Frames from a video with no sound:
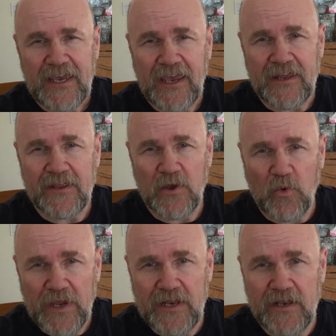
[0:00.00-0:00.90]
And in the
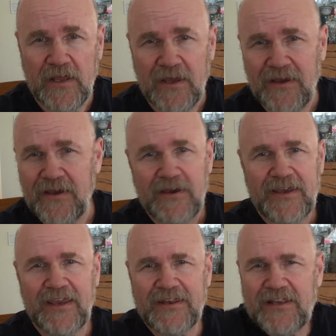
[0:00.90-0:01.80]
wind,
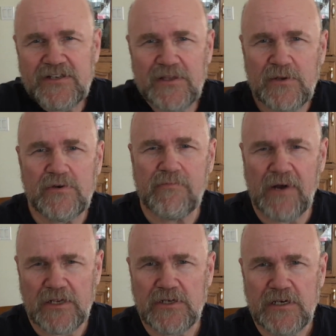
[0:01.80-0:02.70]
it doesn't lose
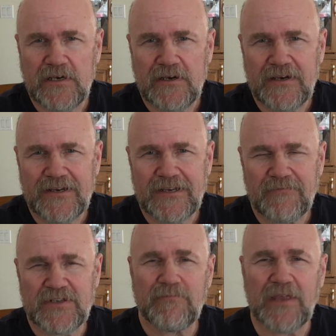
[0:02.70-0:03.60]
much.
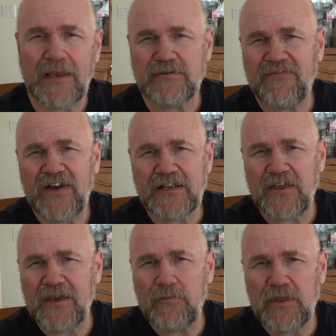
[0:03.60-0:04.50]
Sometimes, in fact, I
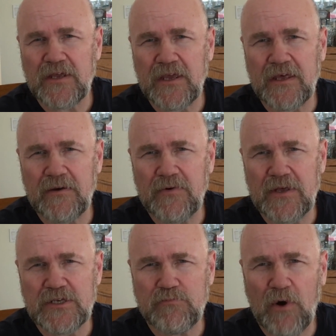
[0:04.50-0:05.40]
think with
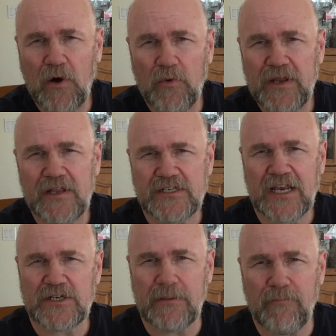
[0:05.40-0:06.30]
a small wind, it's
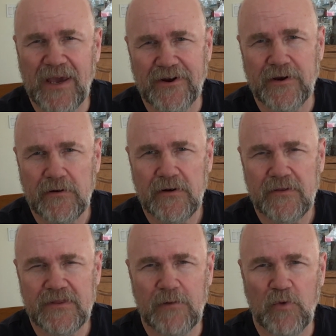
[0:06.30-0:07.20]
actually better
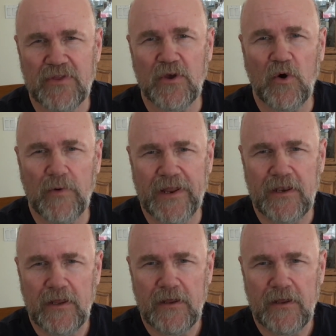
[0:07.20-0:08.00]
than with no wind.